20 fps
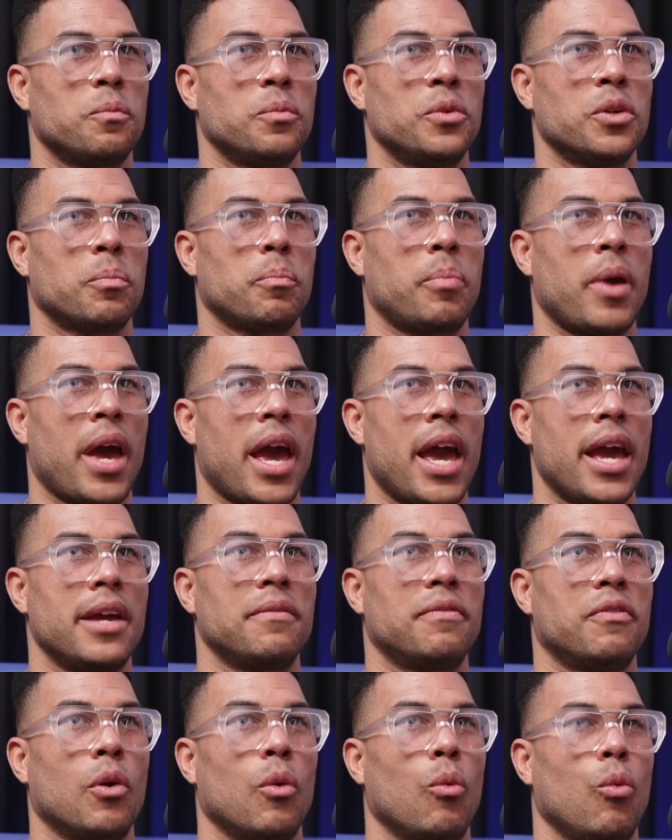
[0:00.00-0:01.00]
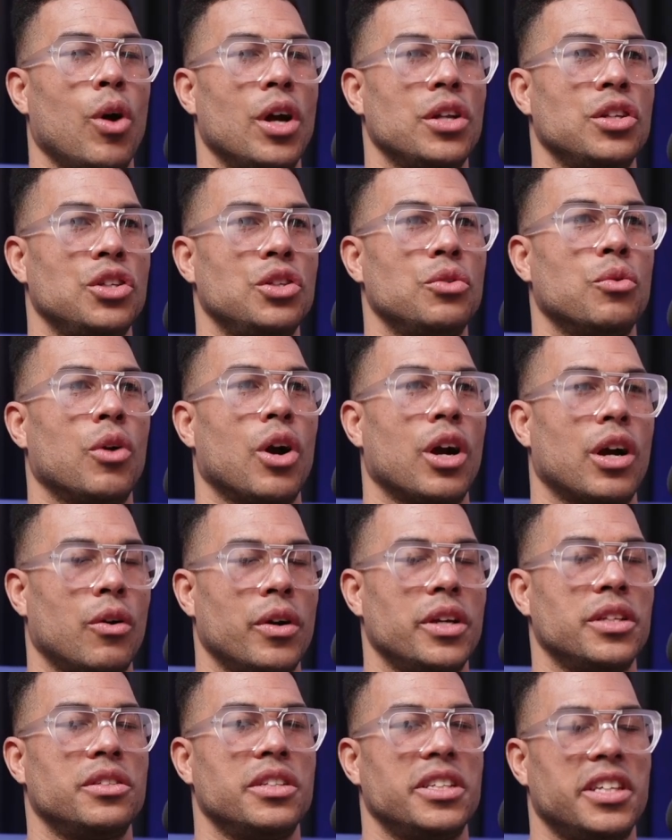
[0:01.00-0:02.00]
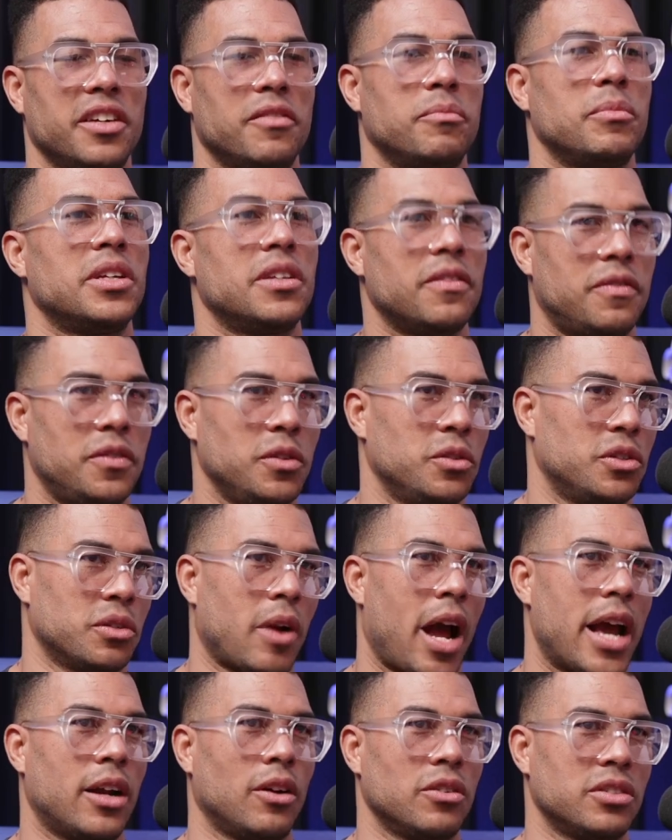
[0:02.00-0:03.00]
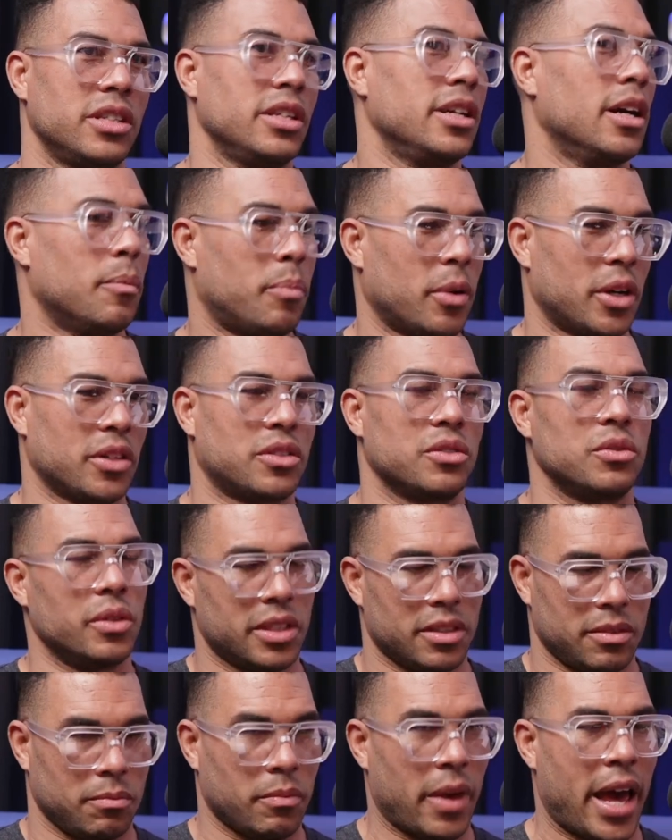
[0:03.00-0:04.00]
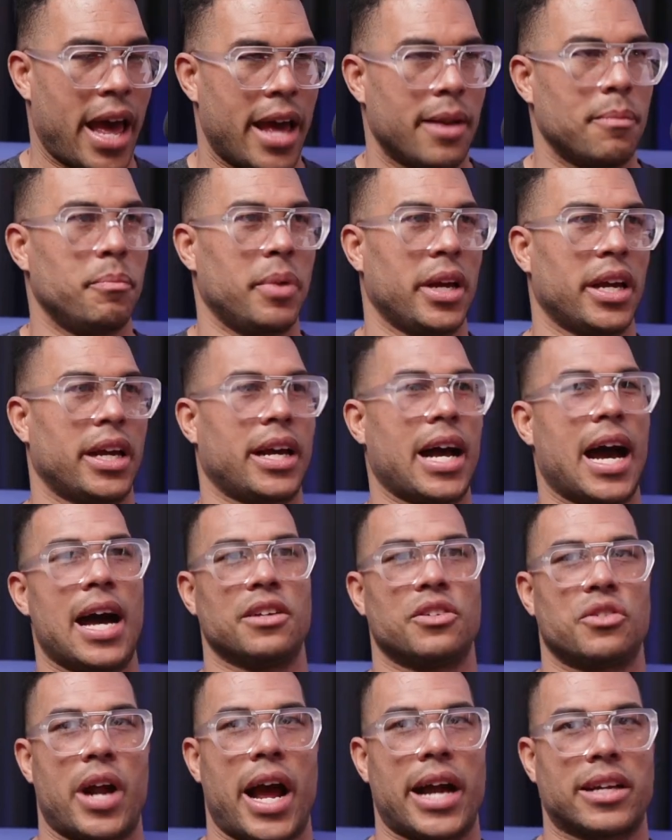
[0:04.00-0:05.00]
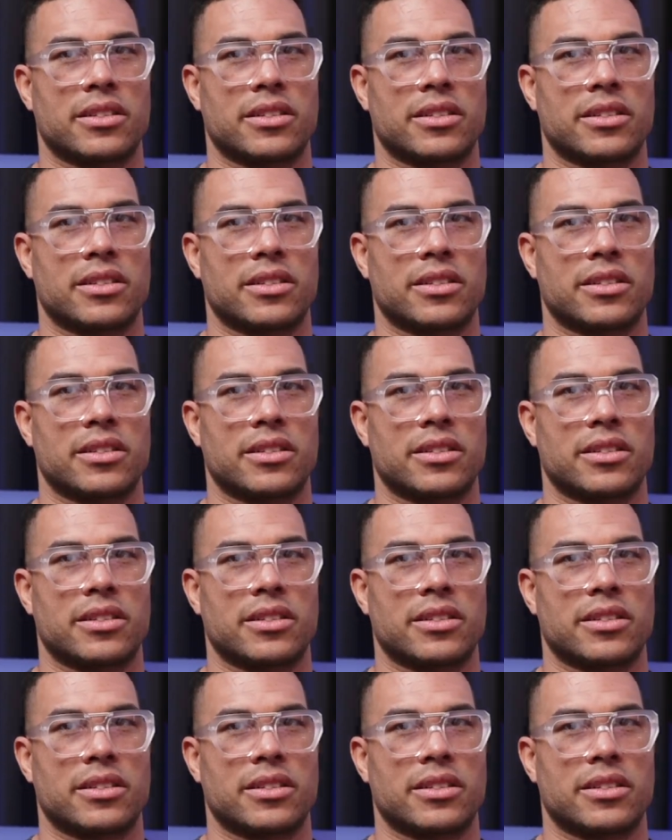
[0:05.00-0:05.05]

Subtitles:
You're paying for what you are going to give me in the future, right, Osi? Mm-hmm. A person who has had big contracts.